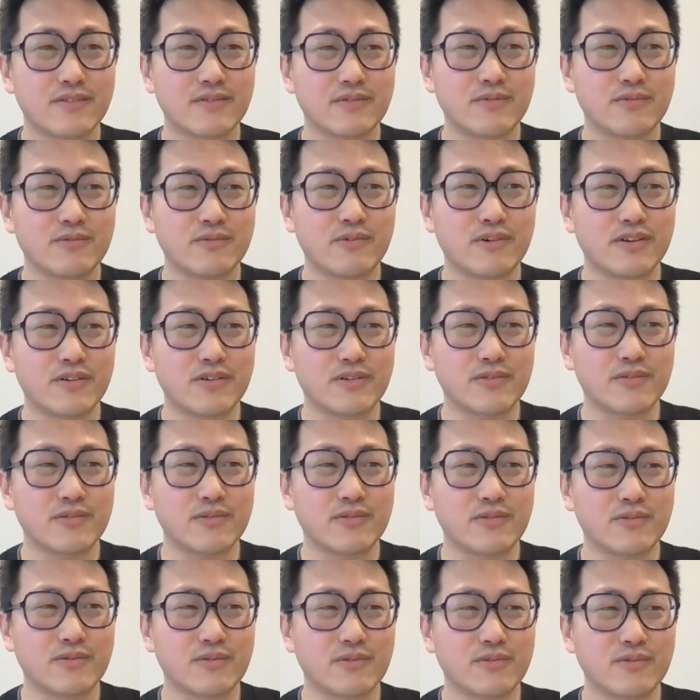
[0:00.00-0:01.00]

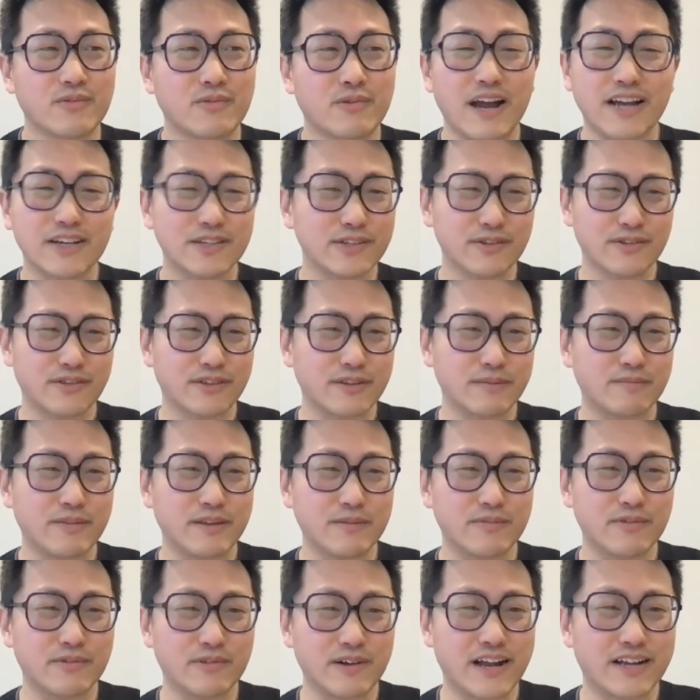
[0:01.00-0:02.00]
why do you think
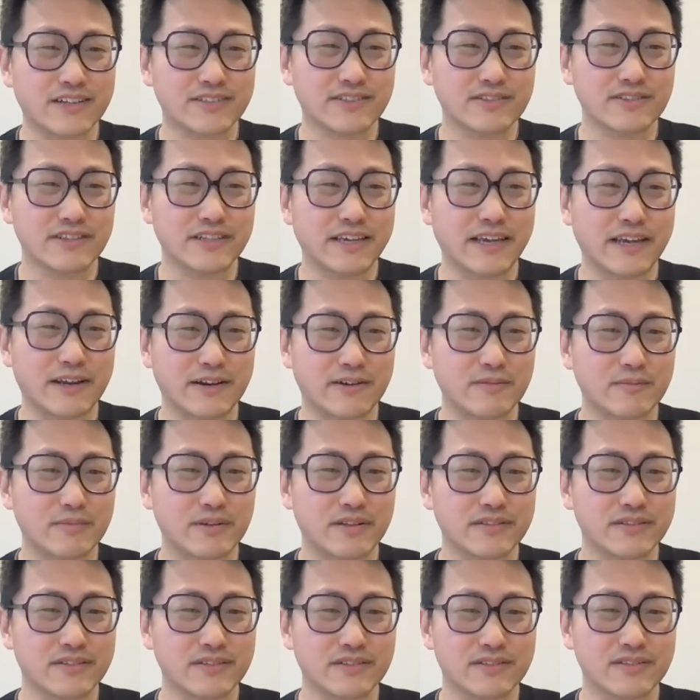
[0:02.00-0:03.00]
people will actually care
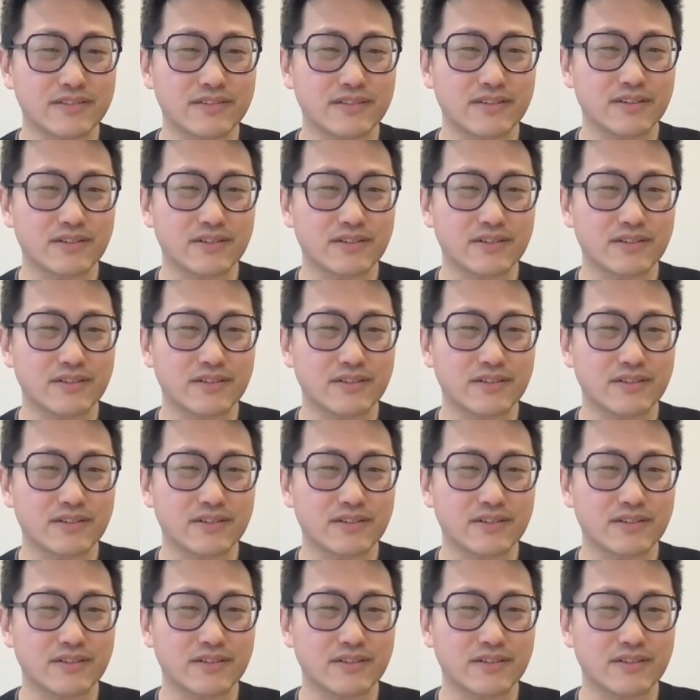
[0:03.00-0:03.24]
about this,